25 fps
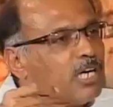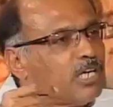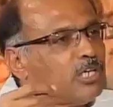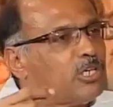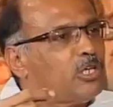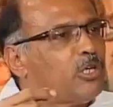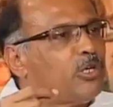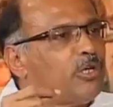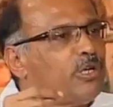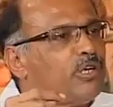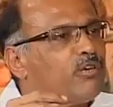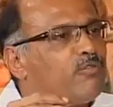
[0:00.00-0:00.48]

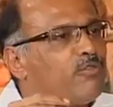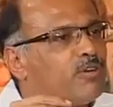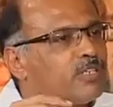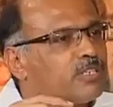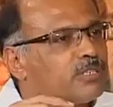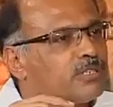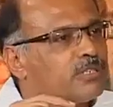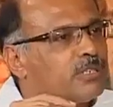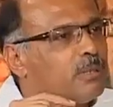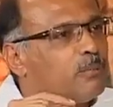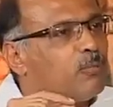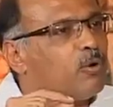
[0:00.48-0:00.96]
continuing
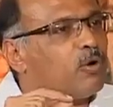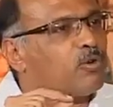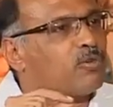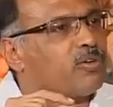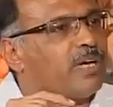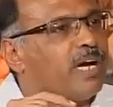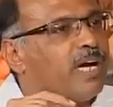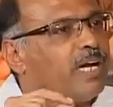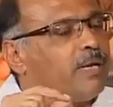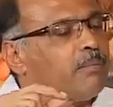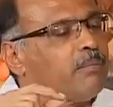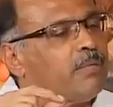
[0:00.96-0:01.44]
for some more
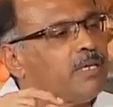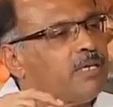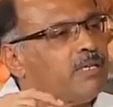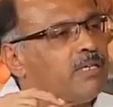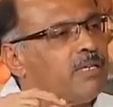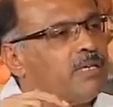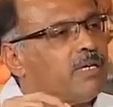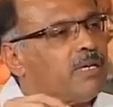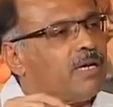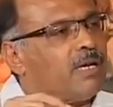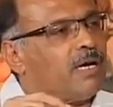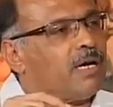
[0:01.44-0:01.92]
time,
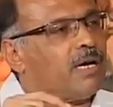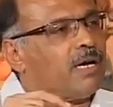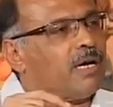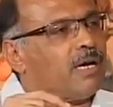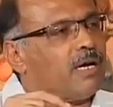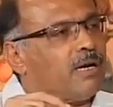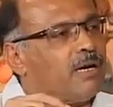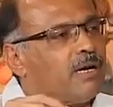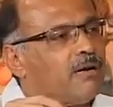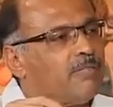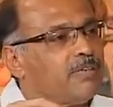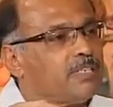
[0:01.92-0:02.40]

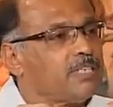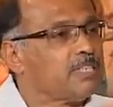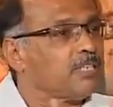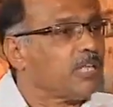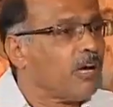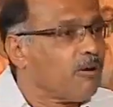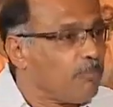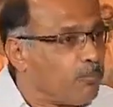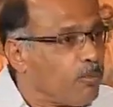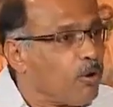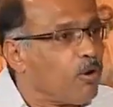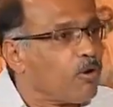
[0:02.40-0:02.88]
which is
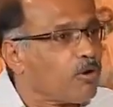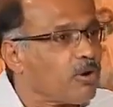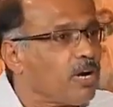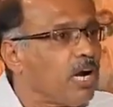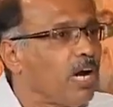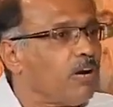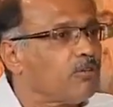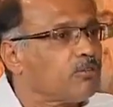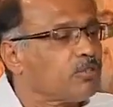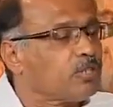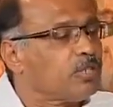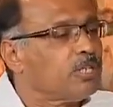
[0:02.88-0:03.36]
now borne
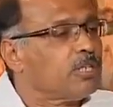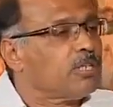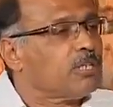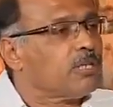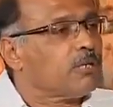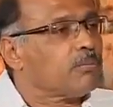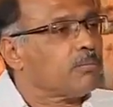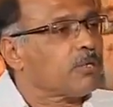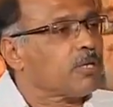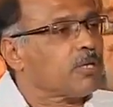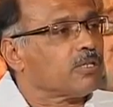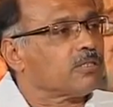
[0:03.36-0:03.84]
out,
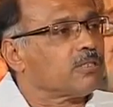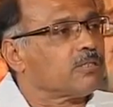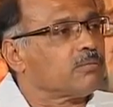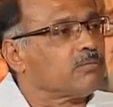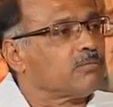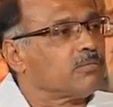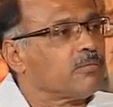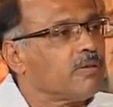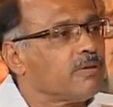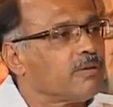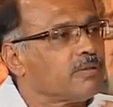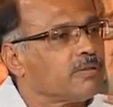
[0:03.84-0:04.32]
because
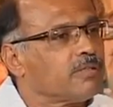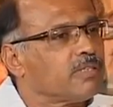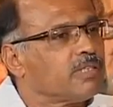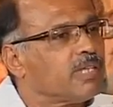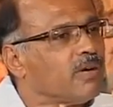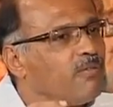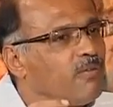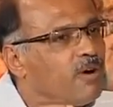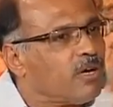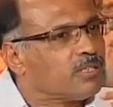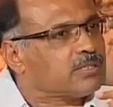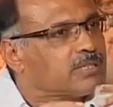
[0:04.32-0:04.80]

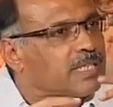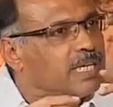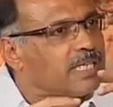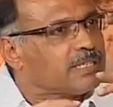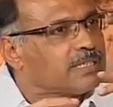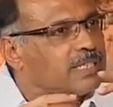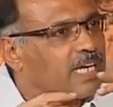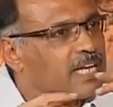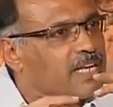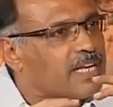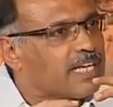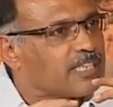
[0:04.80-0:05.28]
there was a
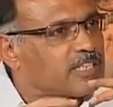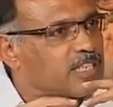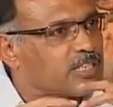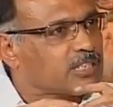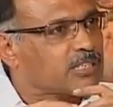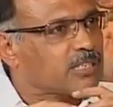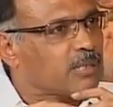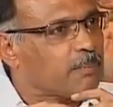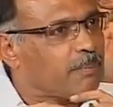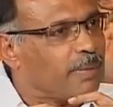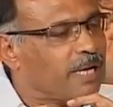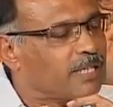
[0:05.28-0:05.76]
sudden
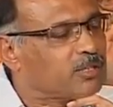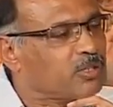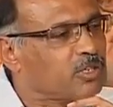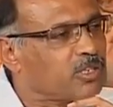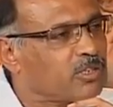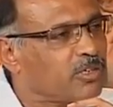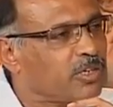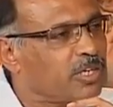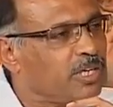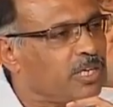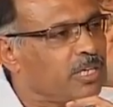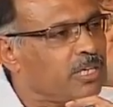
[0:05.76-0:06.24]
excess
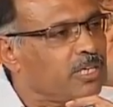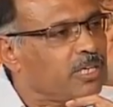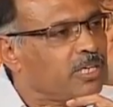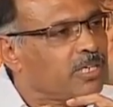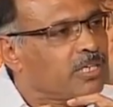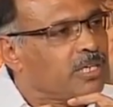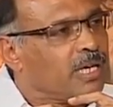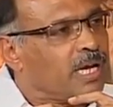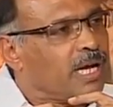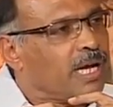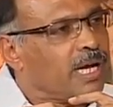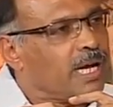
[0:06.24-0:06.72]
capacity,
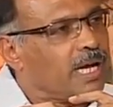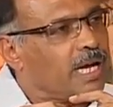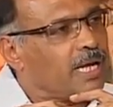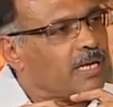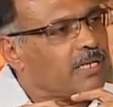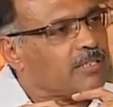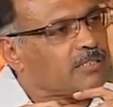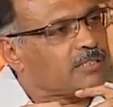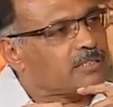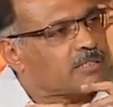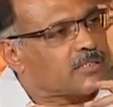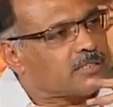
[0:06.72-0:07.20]

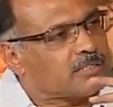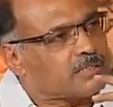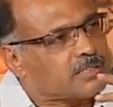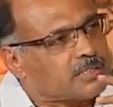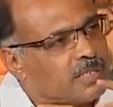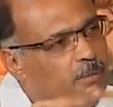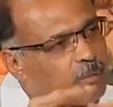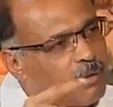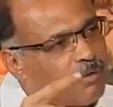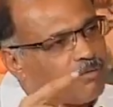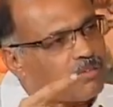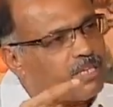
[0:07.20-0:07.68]
and
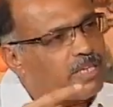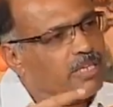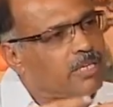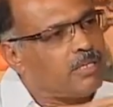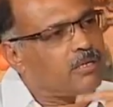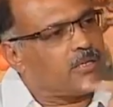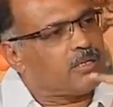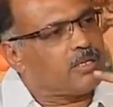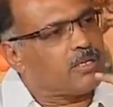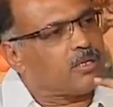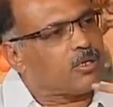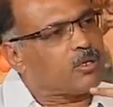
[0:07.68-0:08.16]
some of
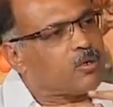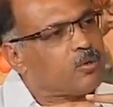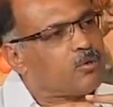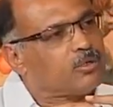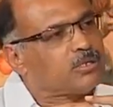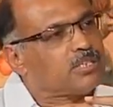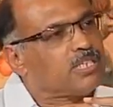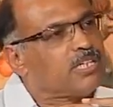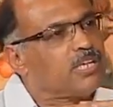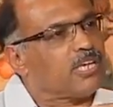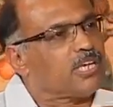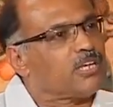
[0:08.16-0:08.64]
the
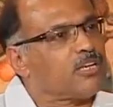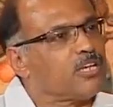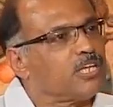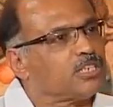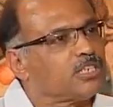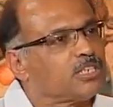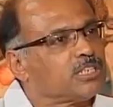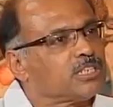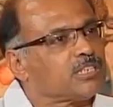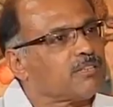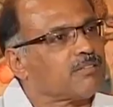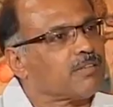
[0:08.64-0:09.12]
rules and
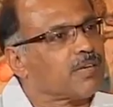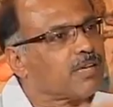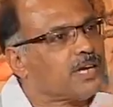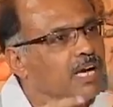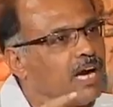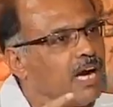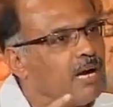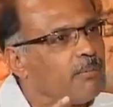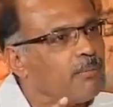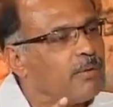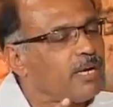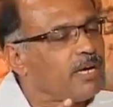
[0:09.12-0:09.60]
regulations of the
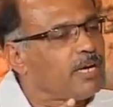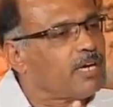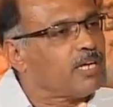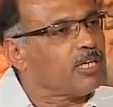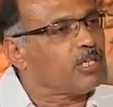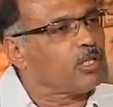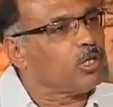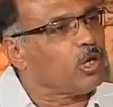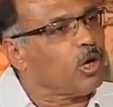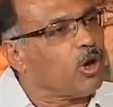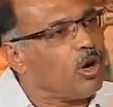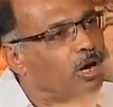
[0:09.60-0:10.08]

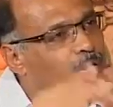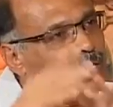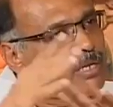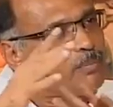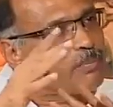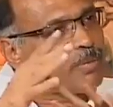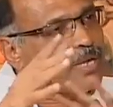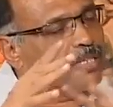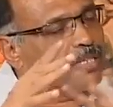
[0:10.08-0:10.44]
government, the oil